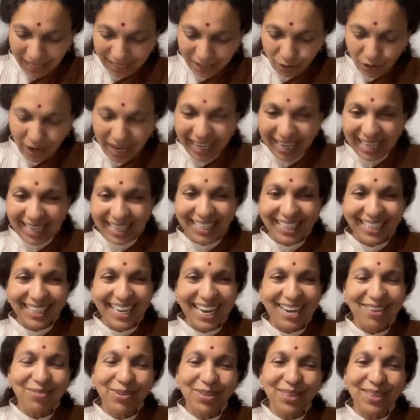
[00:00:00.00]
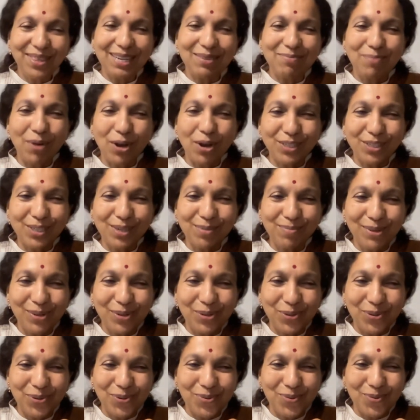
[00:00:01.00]
trying everything possible
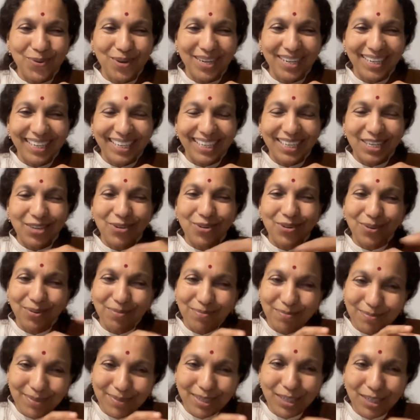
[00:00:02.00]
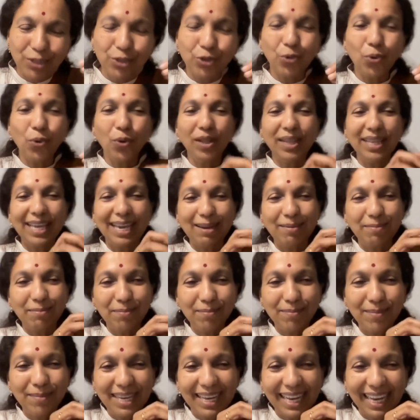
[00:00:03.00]
to, you know, cajole
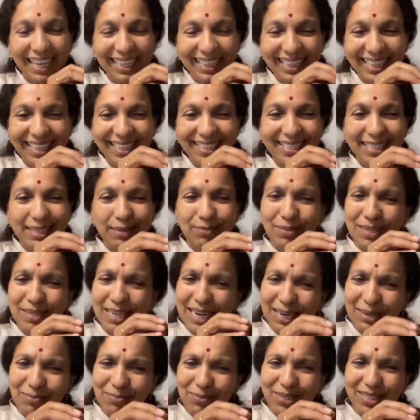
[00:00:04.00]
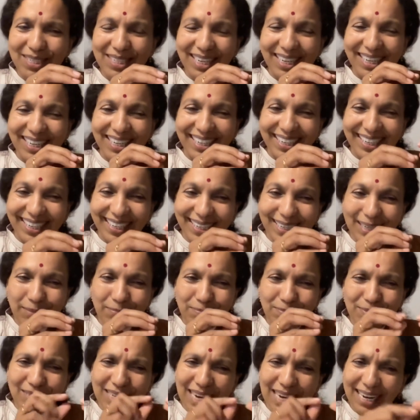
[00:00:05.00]
them, and then sometimes
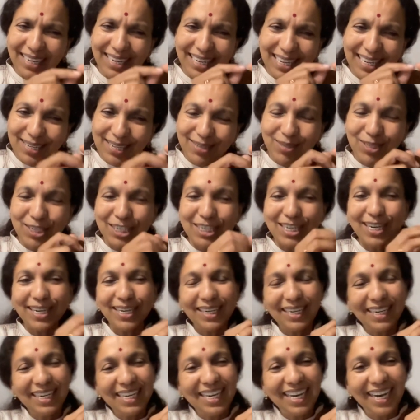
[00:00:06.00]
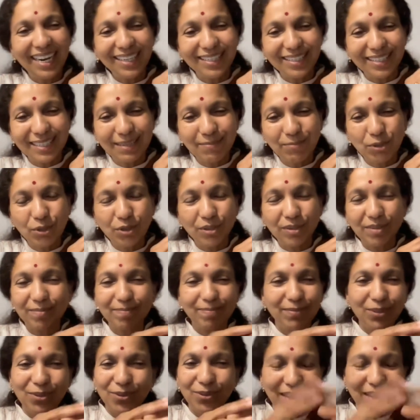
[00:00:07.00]
slightly sternly ask them to,
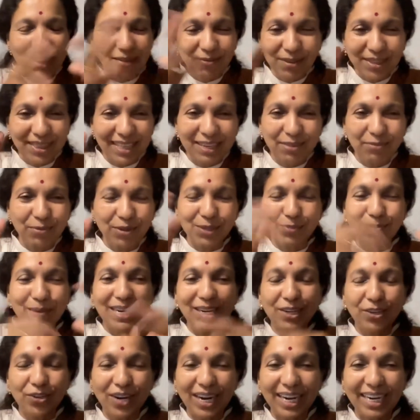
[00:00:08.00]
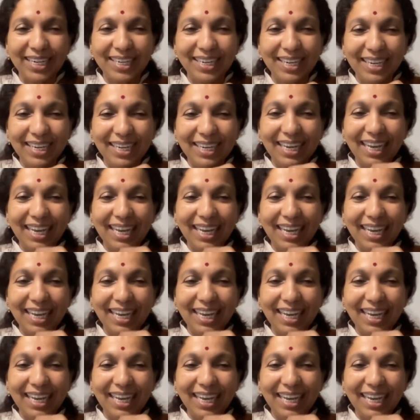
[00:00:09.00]
you know, everything was being tried.